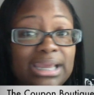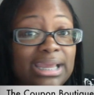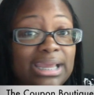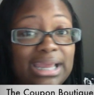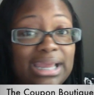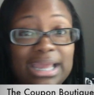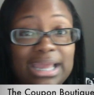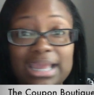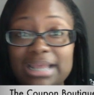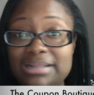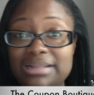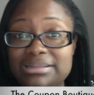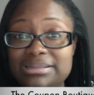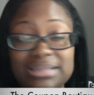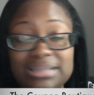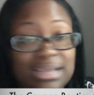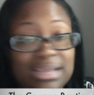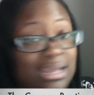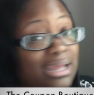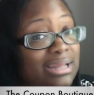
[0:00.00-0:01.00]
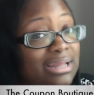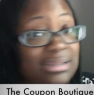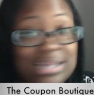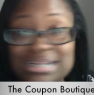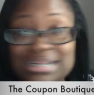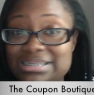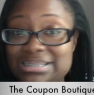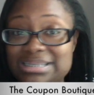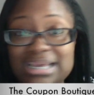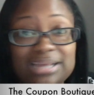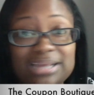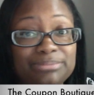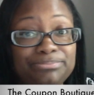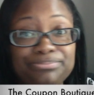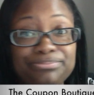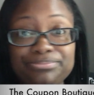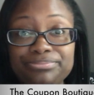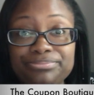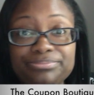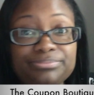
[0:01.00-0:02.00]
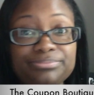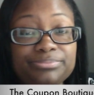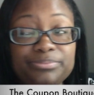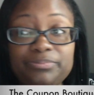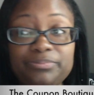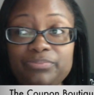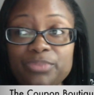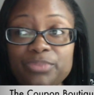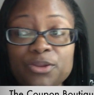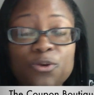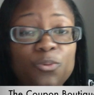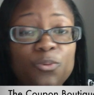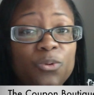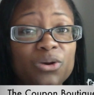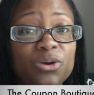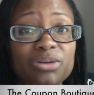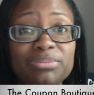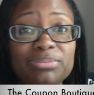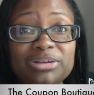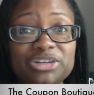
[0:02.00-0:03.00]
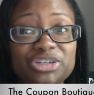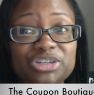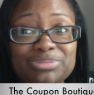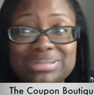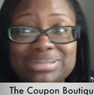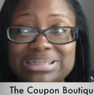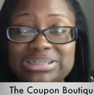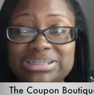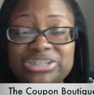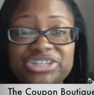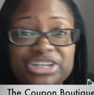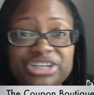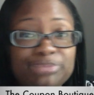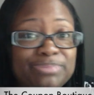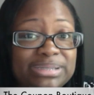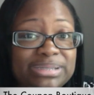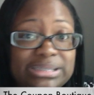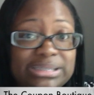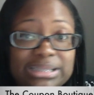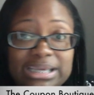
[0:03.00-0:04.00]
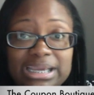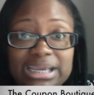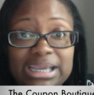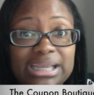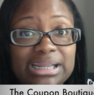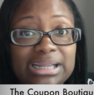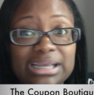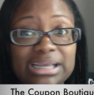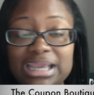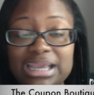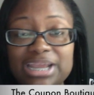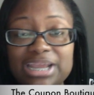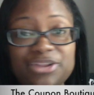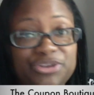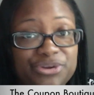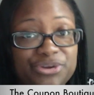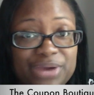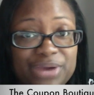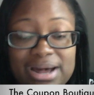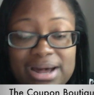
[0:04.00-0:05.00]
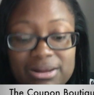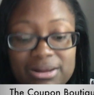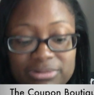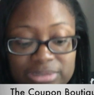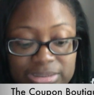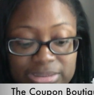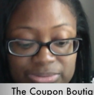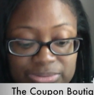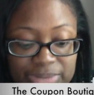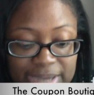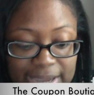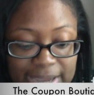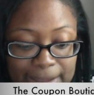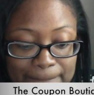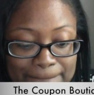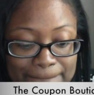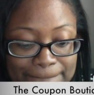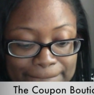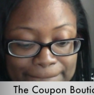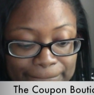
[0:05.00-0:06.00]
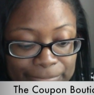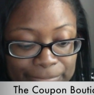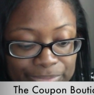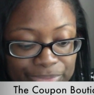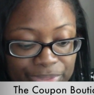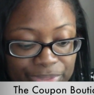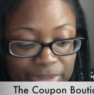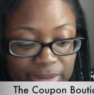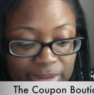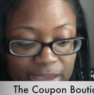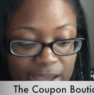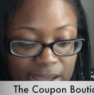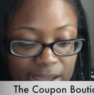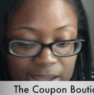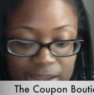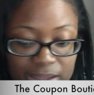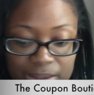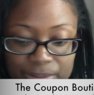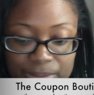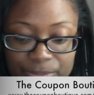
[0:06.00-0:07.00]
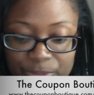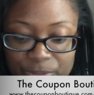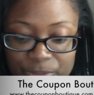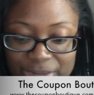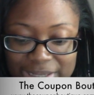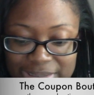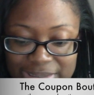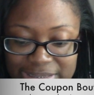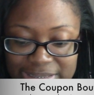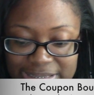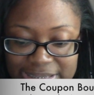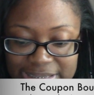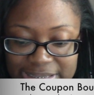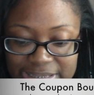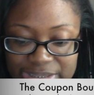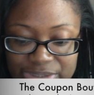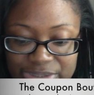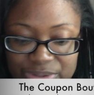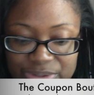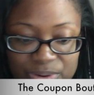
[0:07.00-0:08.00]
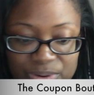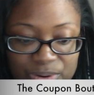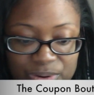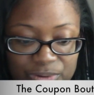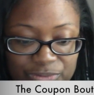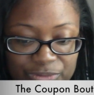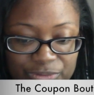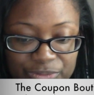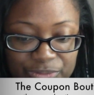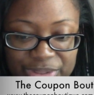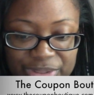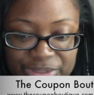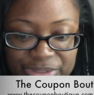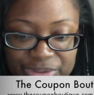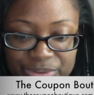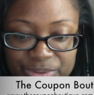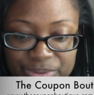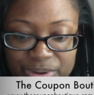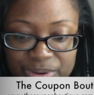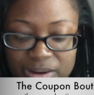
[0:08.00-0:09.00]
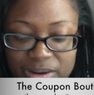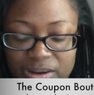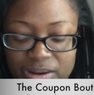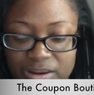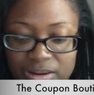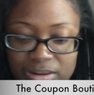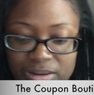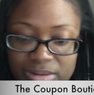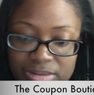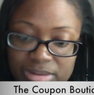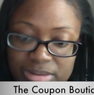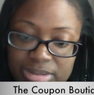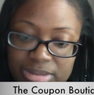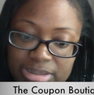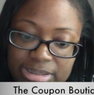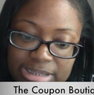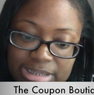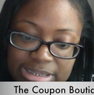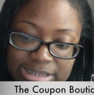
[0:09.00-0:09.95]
And that's it. Water bill should be the cheapest thing in your house, okay? What else I need to go over with you all? Let's